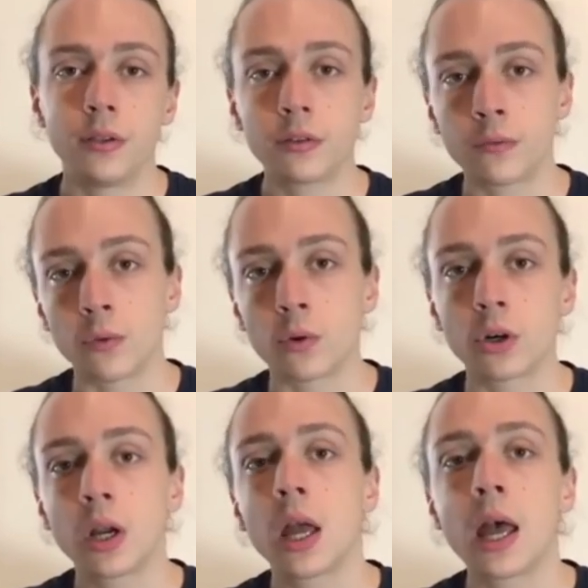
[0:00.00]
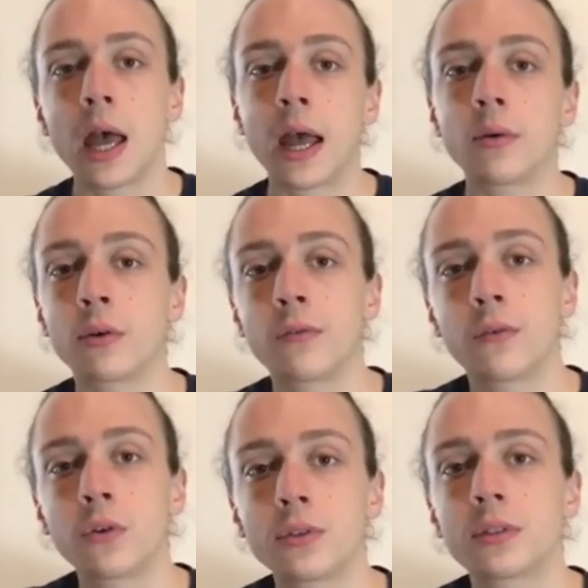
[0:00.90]
Therefore, our
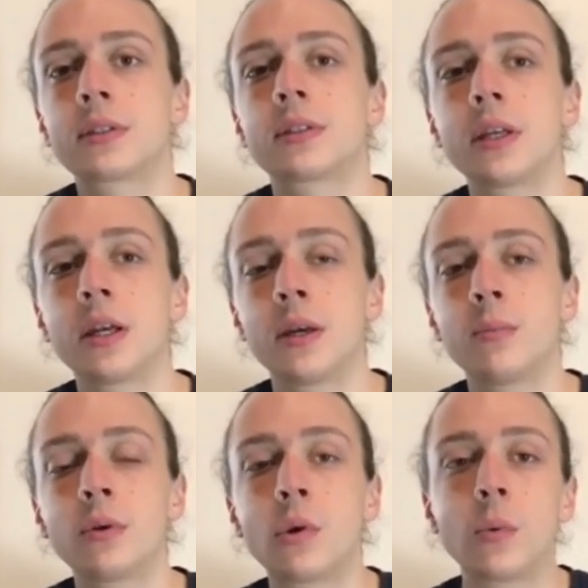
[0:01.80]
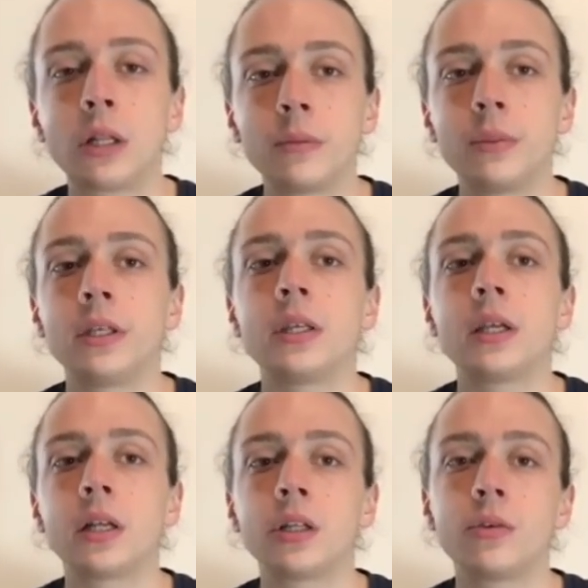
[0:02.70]
first step will
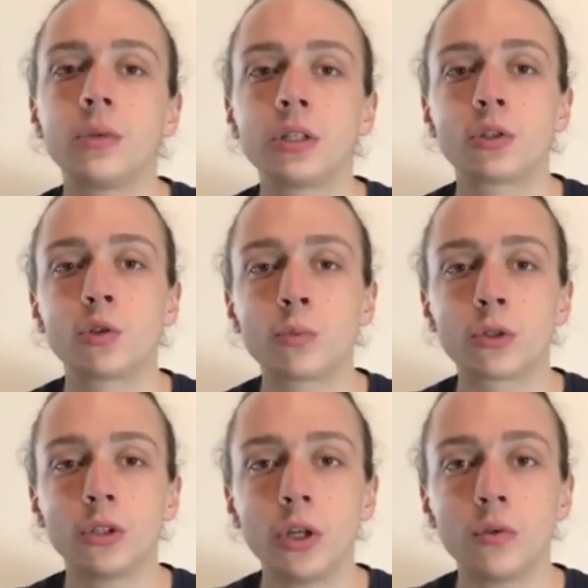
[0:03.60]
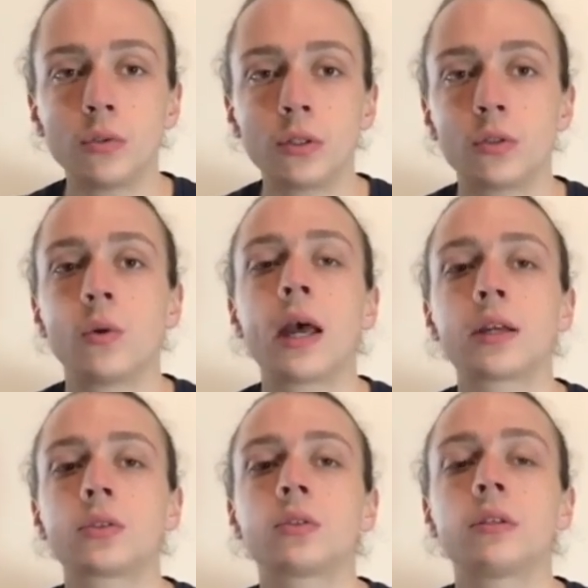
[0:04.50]
be allowing supernodes to
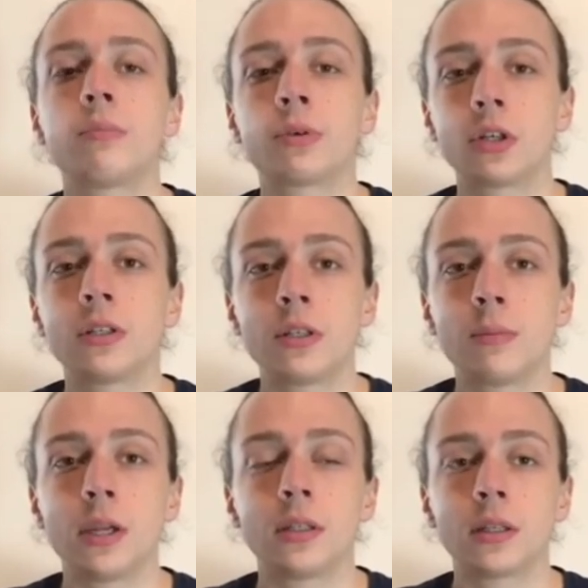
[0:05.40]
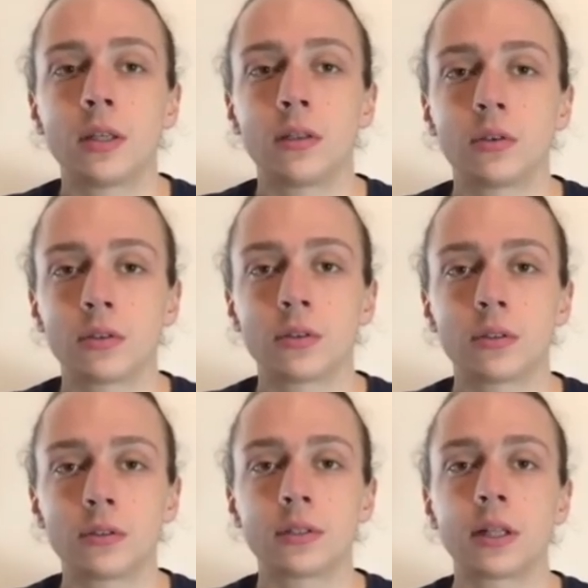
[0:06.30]
actually participate in the
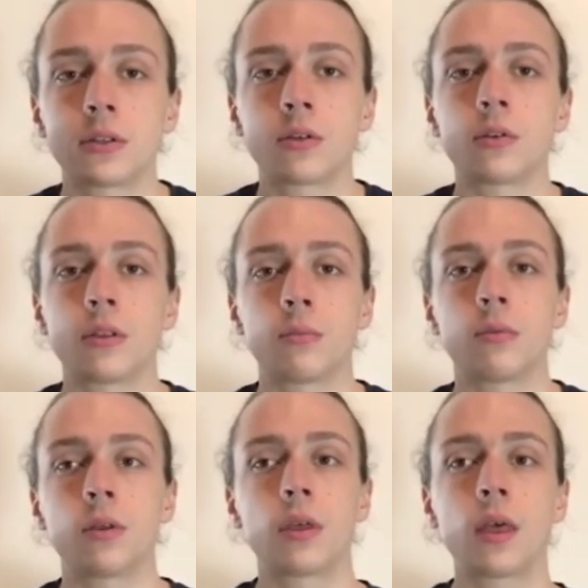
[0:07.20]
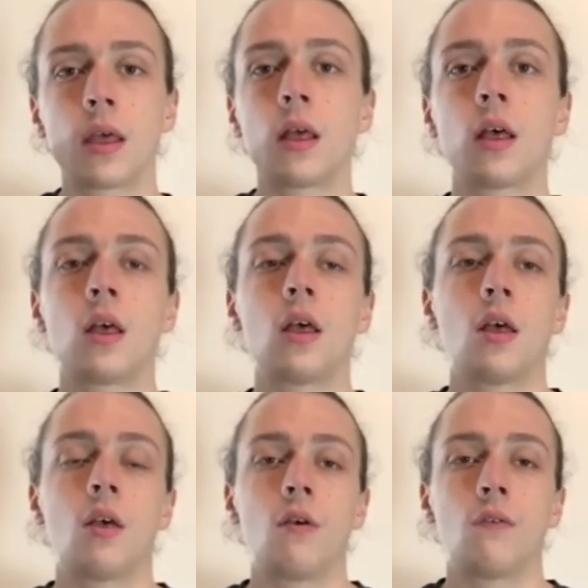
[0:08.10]
consensus algorithm.
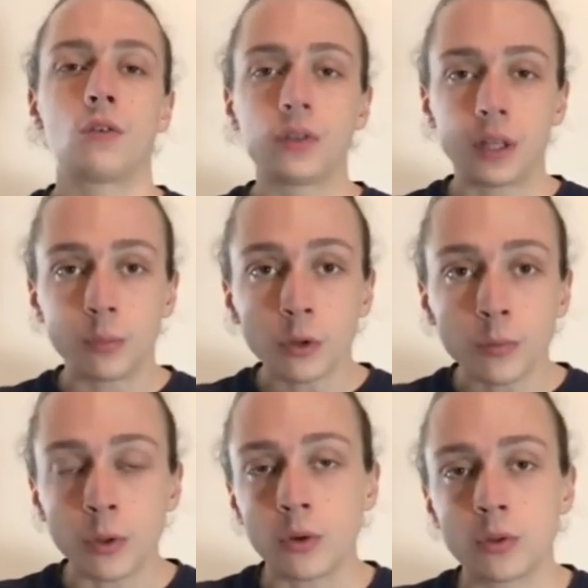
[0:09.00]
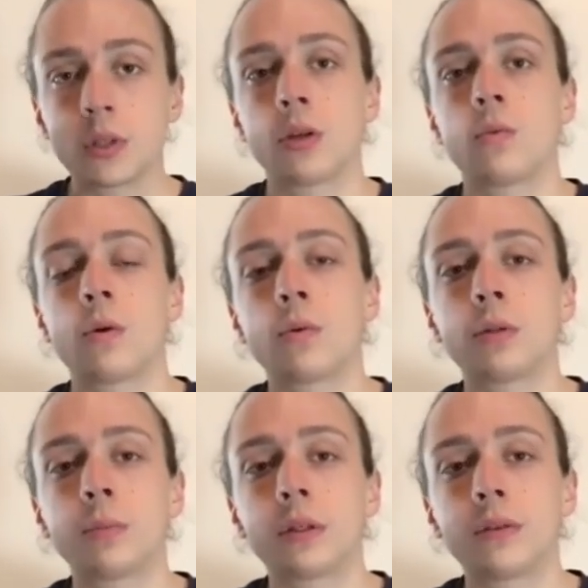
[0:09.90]
For that purpose, we
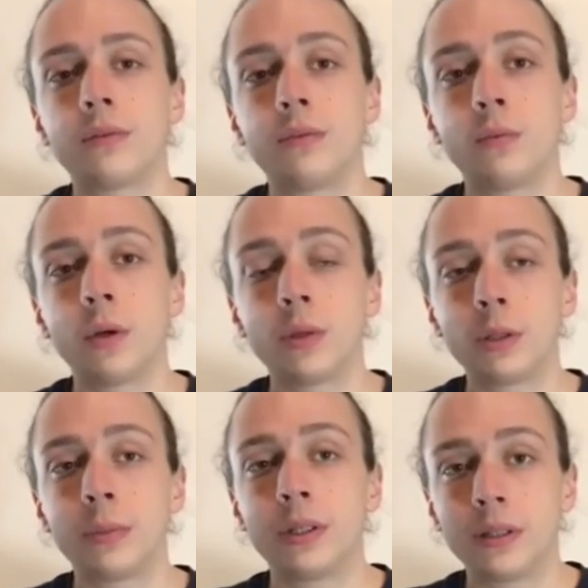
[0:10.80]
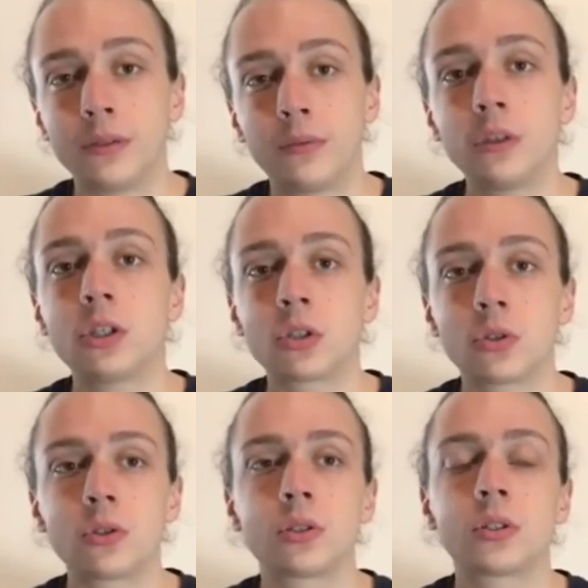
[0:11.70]
will build
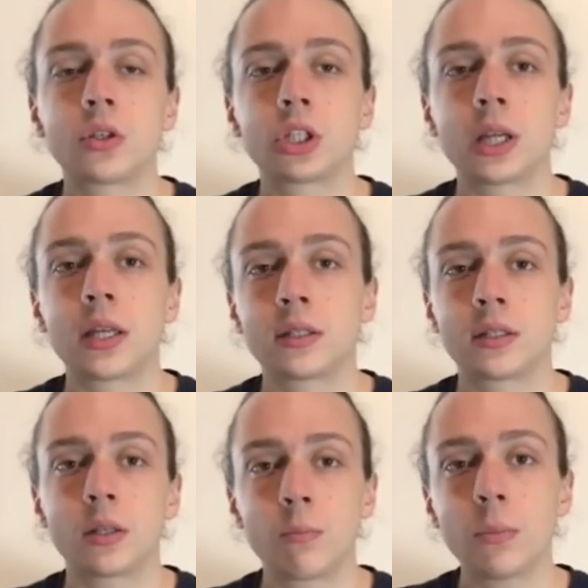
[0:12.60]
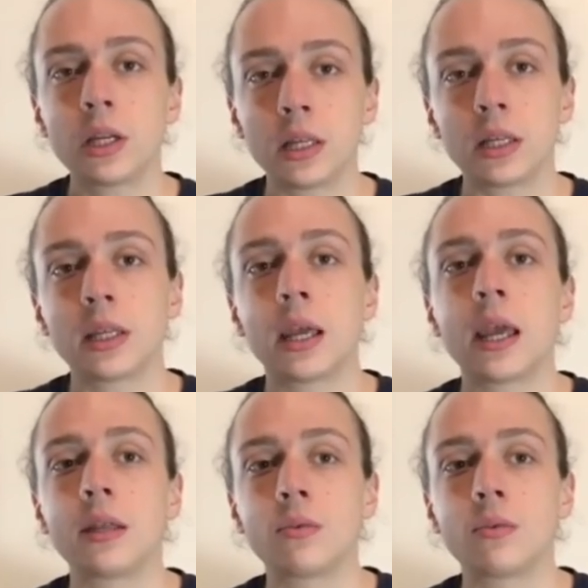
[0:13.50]
features such as submitting